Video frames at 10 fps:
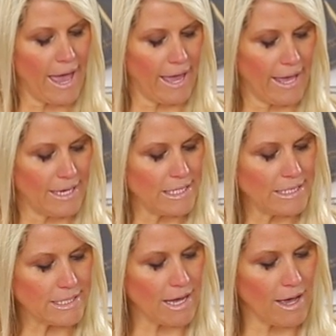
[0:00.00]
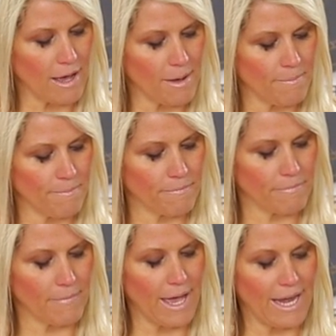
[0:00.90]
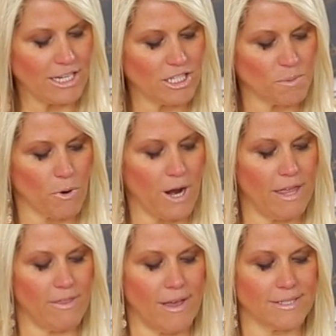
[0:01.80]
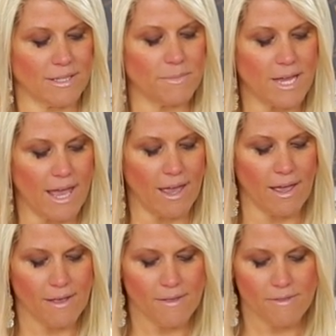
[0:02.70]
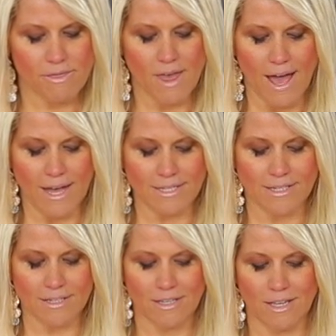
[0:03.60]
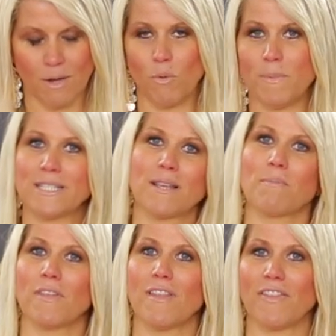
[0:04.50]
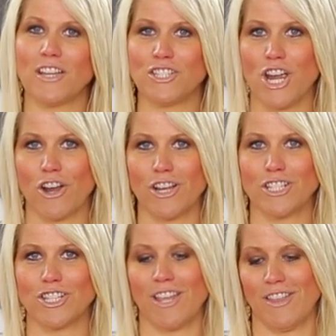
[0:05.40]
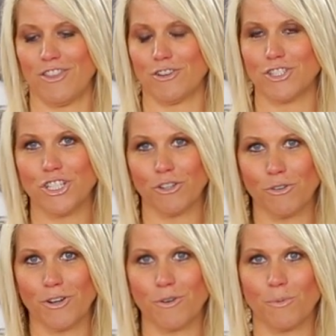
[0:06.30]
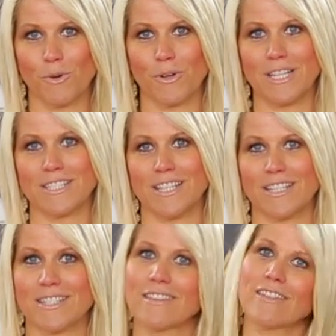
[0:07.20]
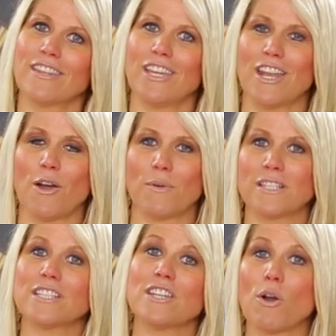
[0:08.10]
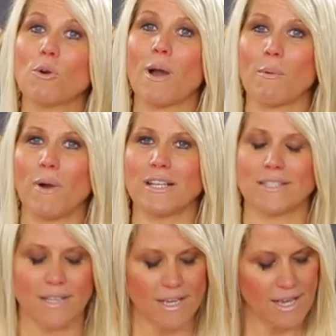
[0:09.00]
And I just pray that someday that it will be something that they cherish, and that their children will get to know who I was.